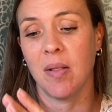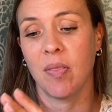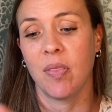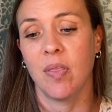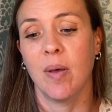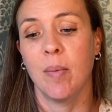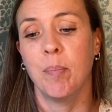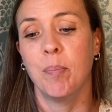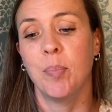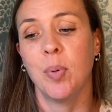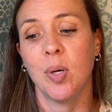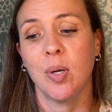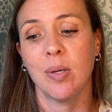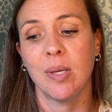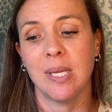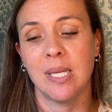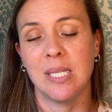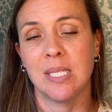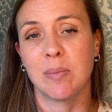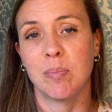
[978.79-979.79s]
The book
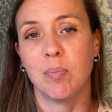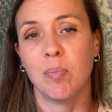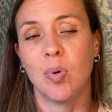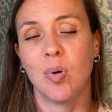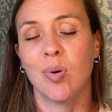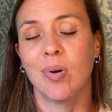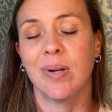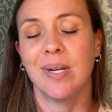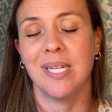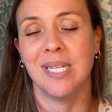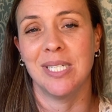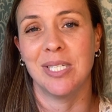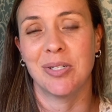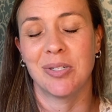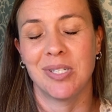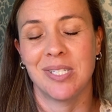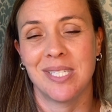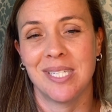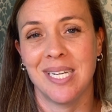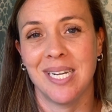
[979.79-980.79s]
is more
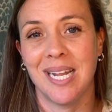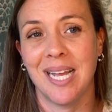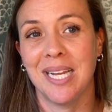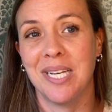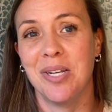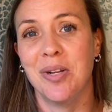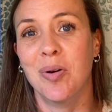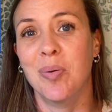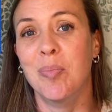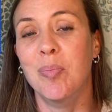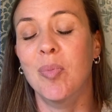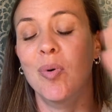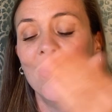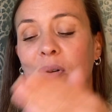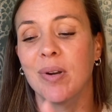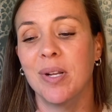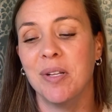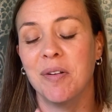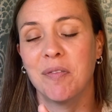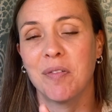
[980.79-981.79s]
interesting. I know
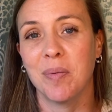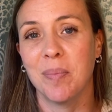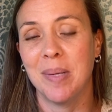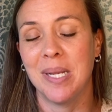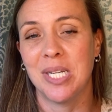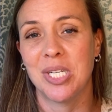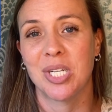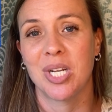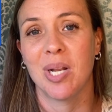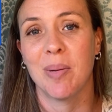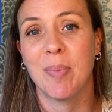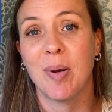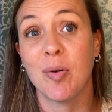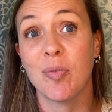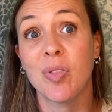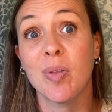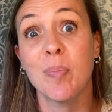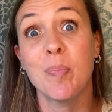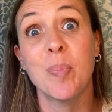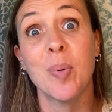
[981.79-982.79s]
more information about
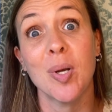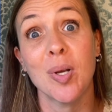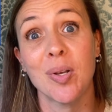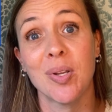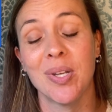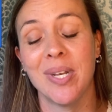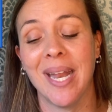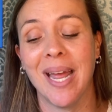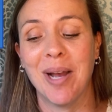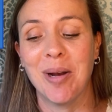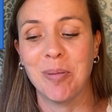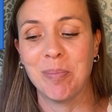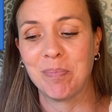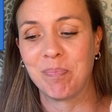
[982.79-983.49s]
the book now.